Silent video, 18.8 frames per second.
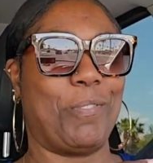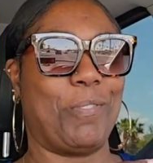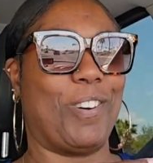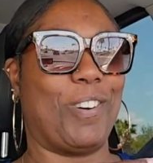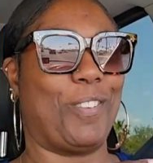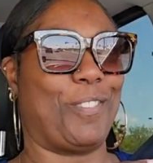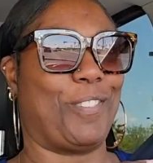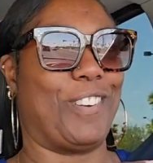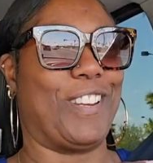
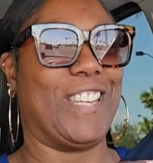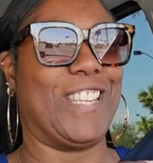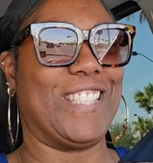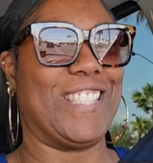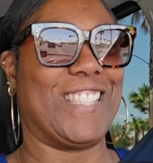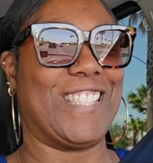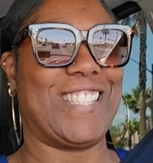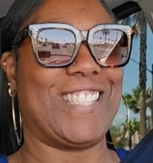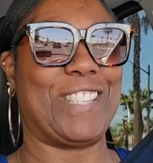
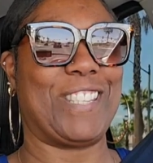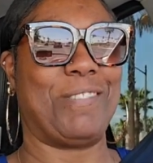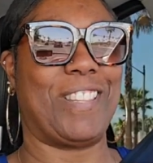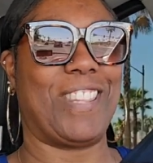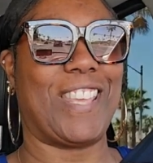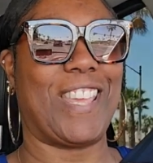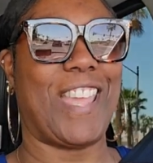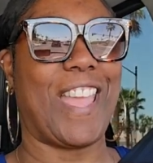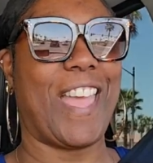Walgreens and see
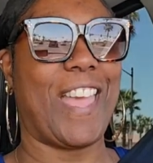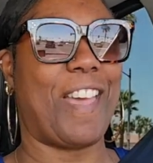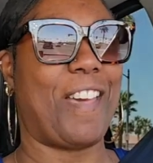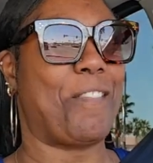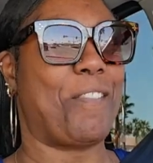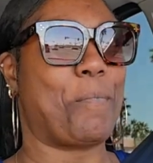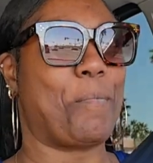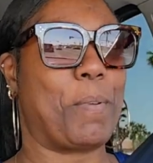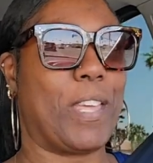what they
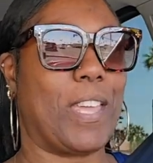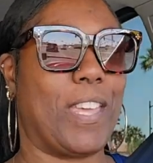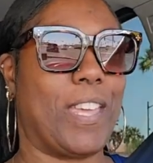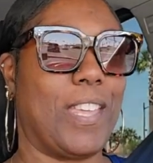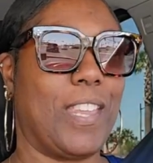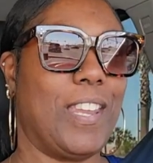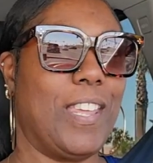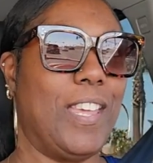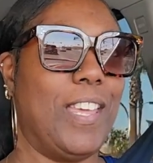have.
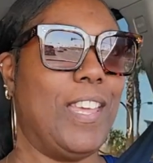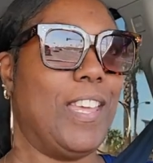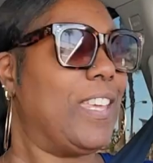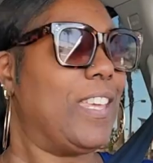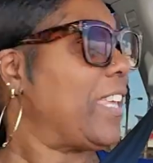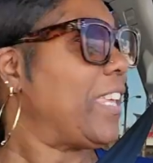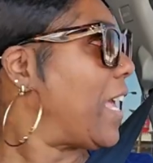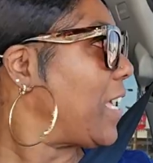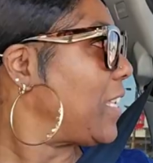But
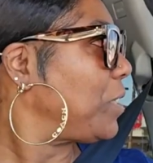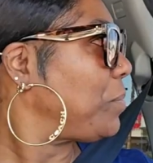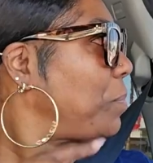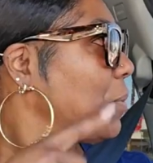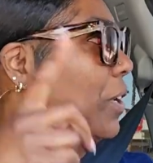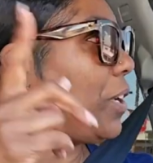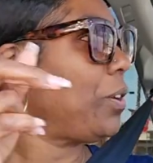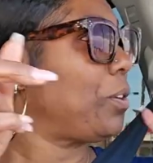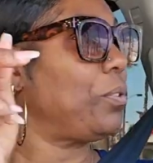yeah, it's
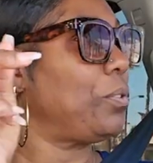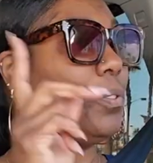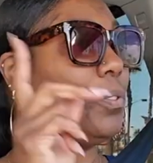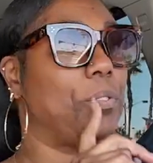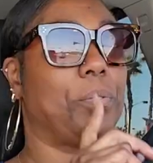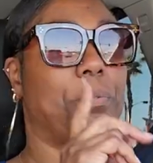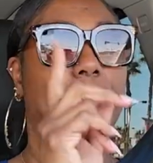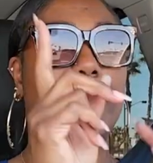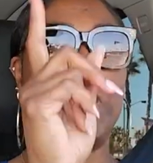pretty
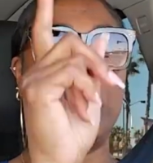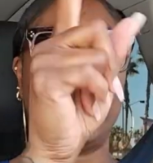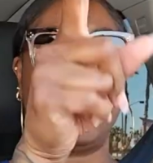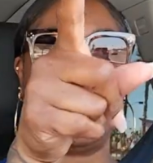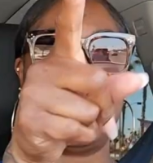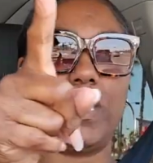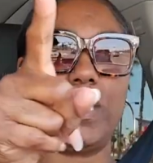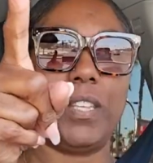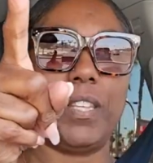cool because
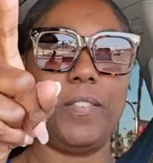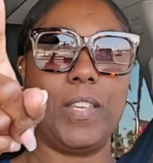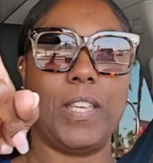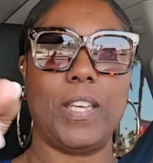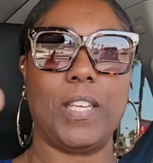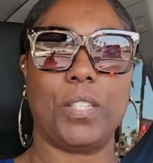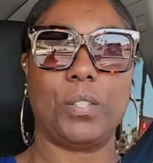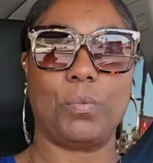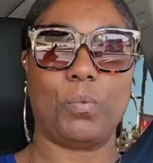there's a
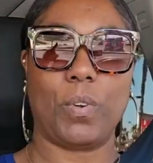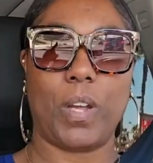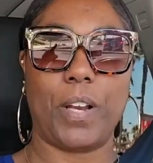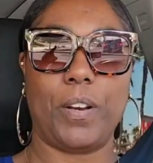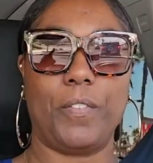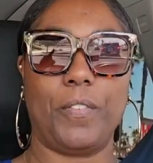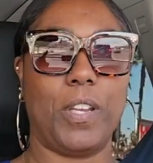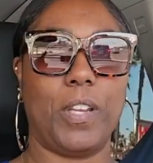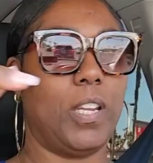CVS right
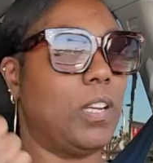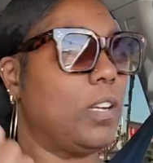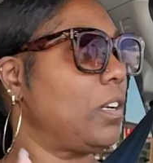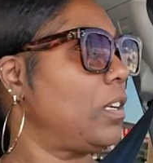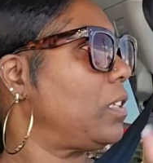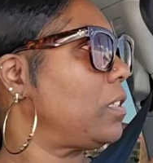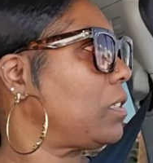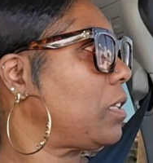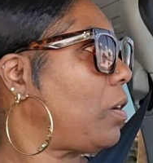over here
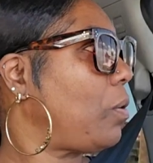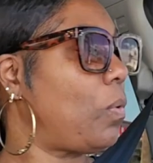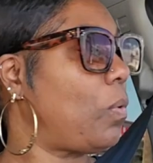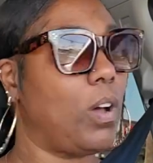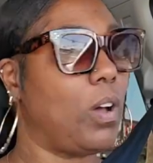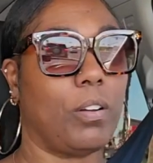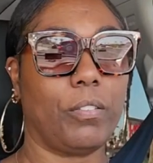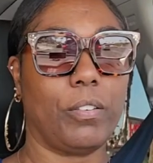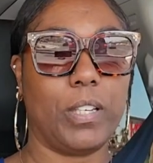and there's a
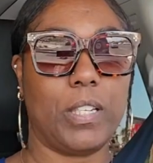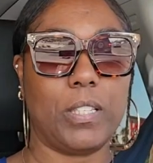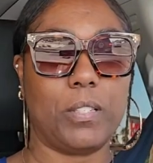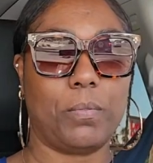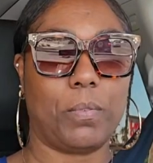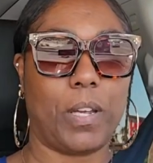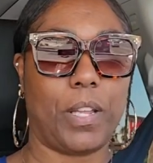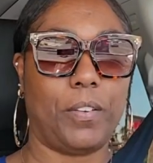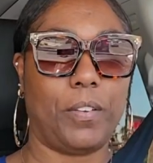Walgreens
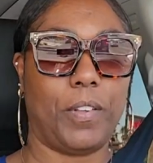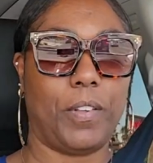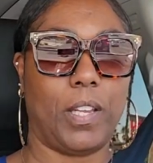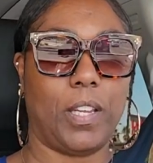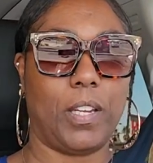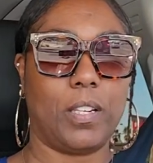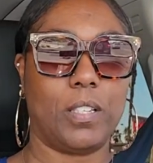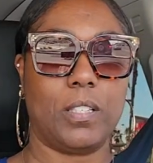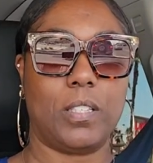right over
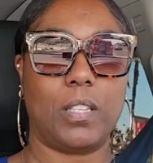there.